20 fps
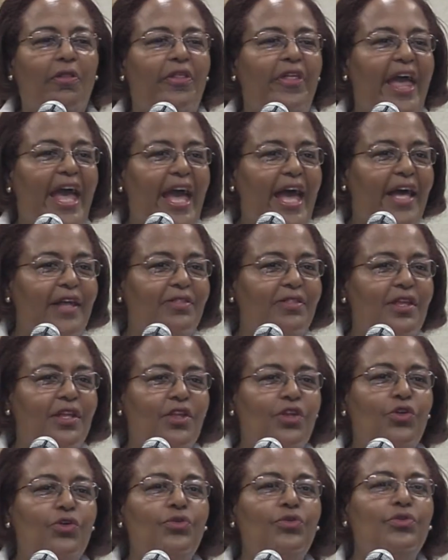that, then
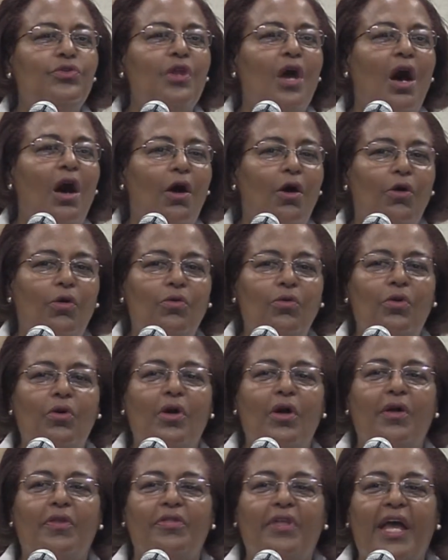you know
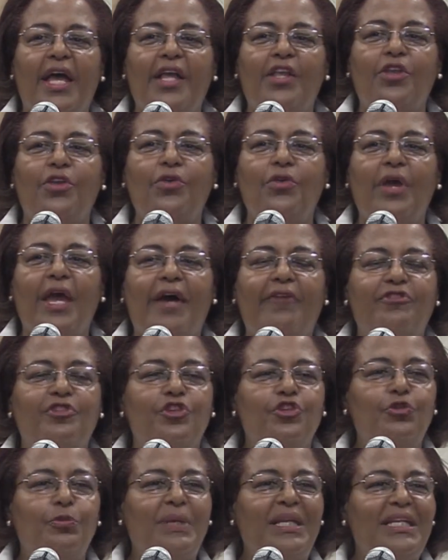that you have
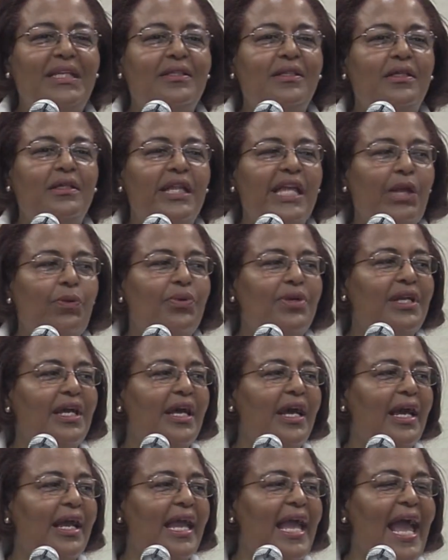too many delinquent
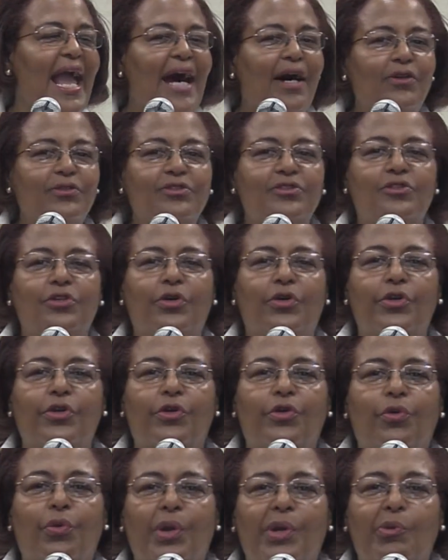accounts on your
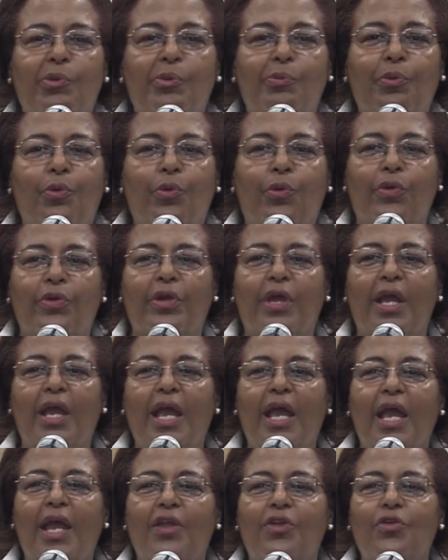credit report,
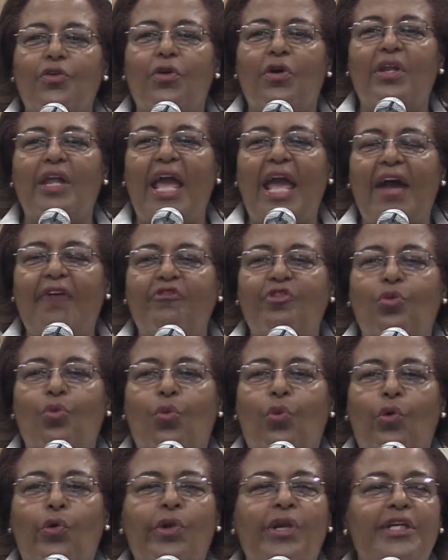and you're going to have to
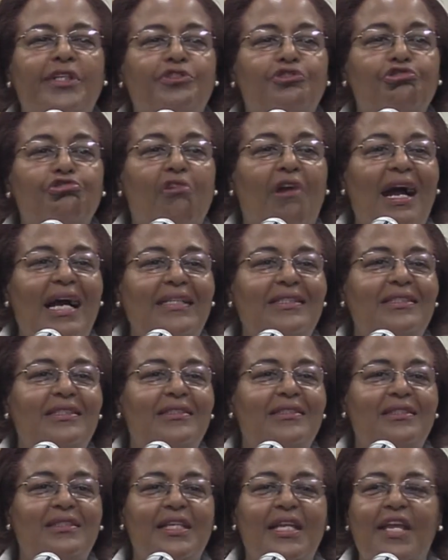work in trying to
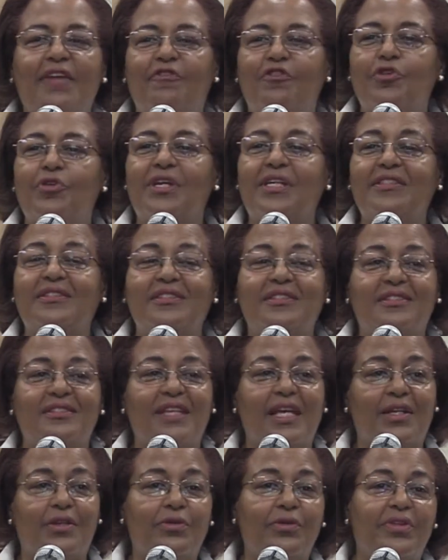see if you can
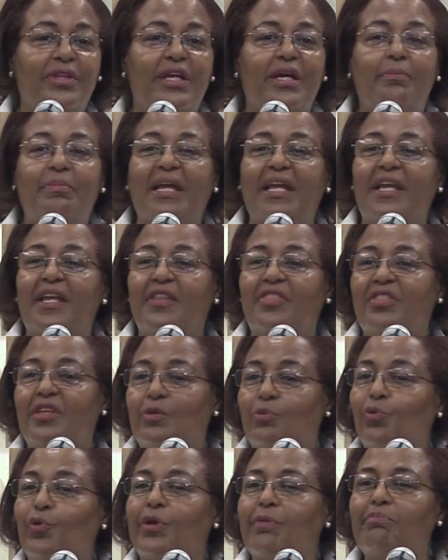settle them and get
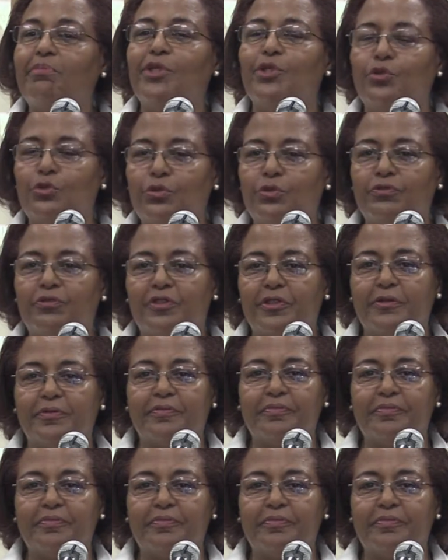them removed.